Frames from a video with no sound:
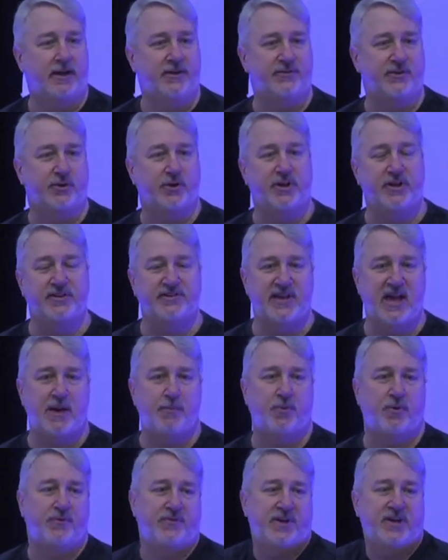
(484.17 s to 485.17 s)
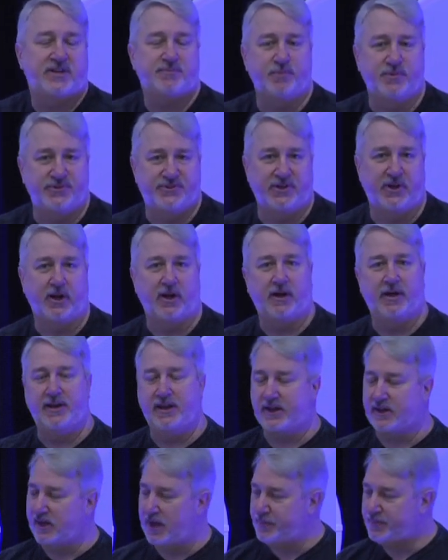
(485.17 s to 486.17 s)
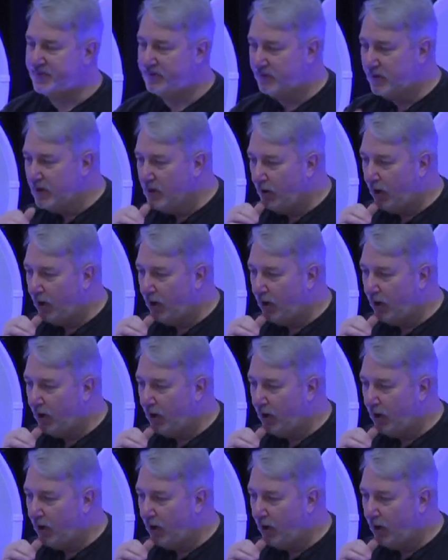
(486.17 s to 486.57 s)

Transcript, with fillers: is a good example of this, Mozilla and Eclipse,